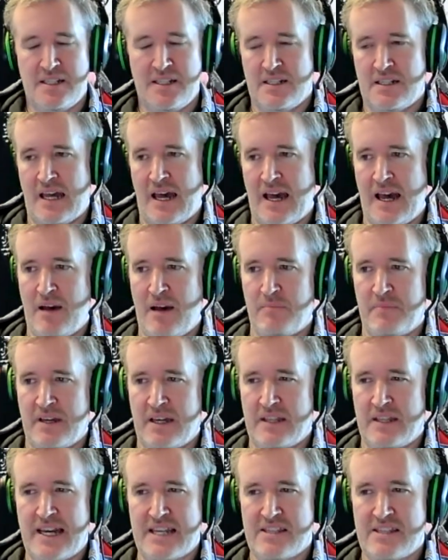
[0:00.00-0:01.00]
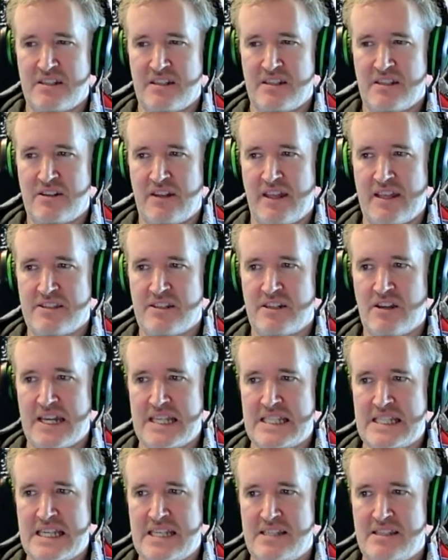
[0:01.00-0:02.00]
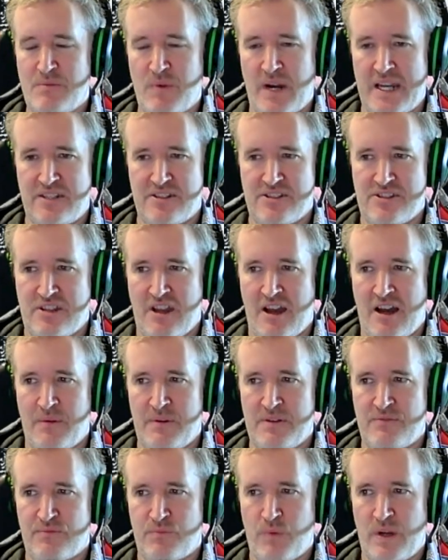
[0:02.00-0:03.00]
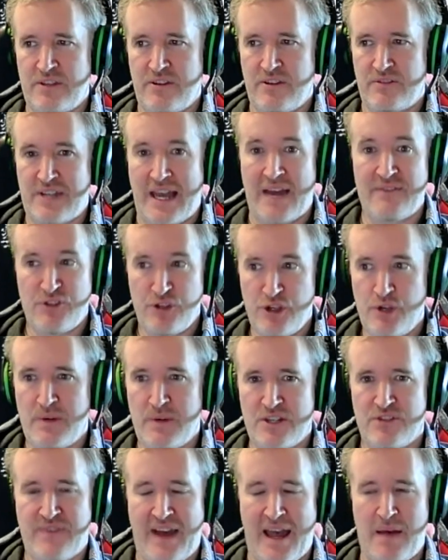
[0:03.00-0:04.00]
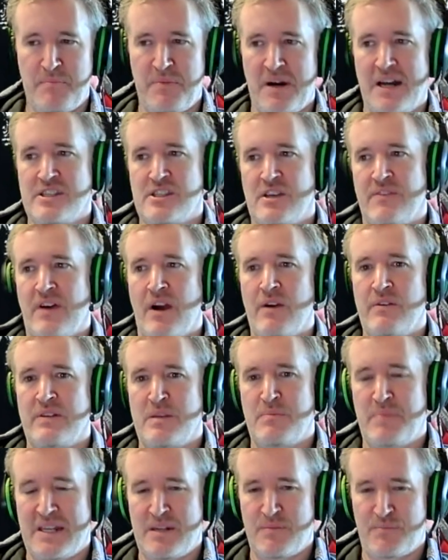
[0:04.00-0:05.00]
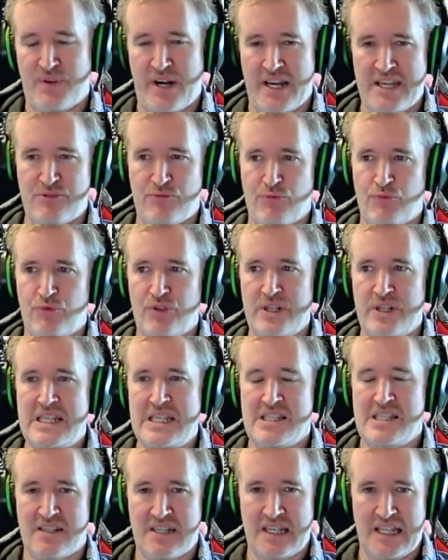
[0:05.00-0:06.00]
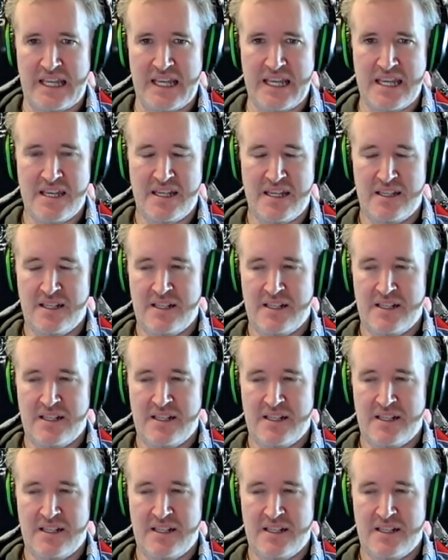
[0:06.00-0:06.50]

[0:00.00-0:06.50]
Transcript: And that's a nice easy way to start with to have newish vampires that have only been embraced recently.